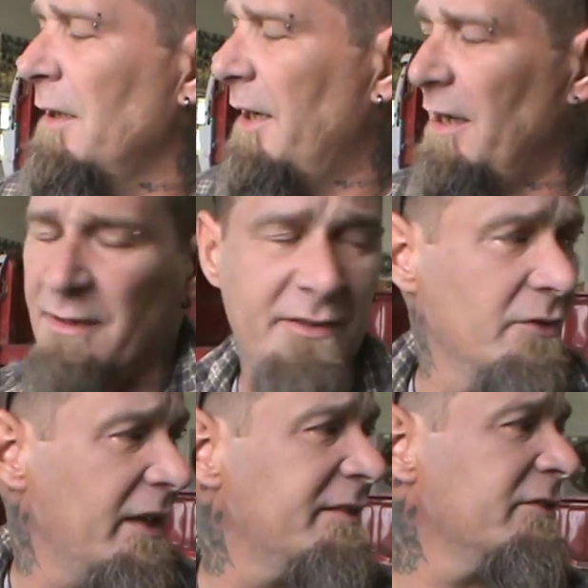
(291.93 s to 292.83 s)
and
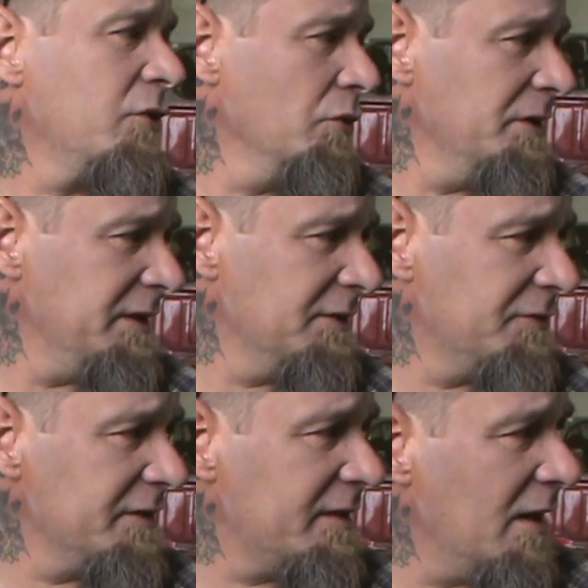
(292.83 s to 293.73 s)
so that's a totally
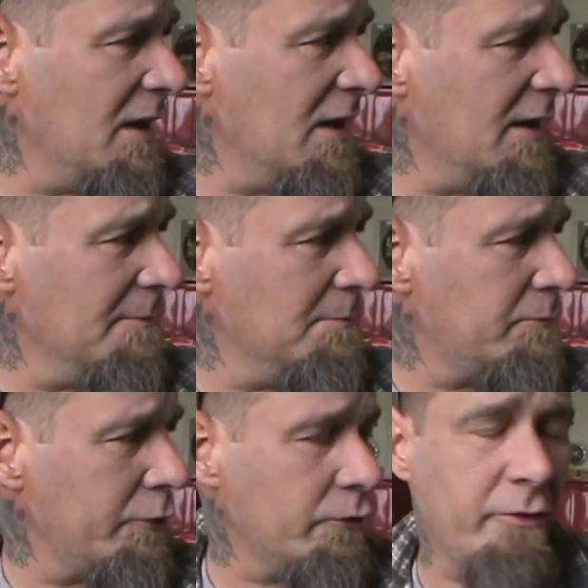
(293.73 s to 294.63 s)
different
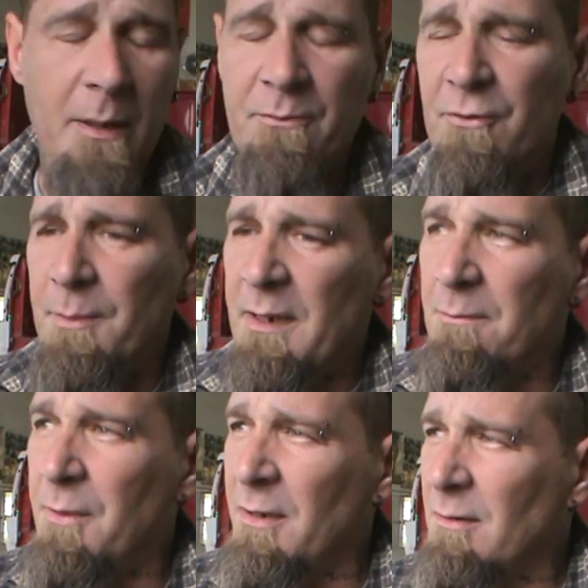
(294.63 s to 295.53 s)
program for me,
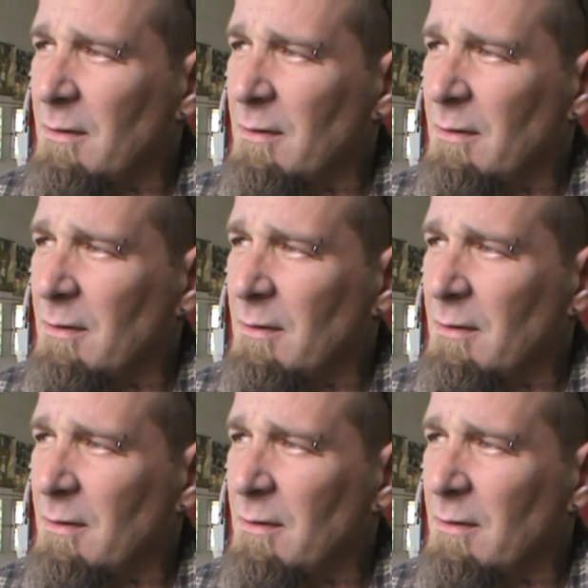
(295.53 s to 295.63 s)
but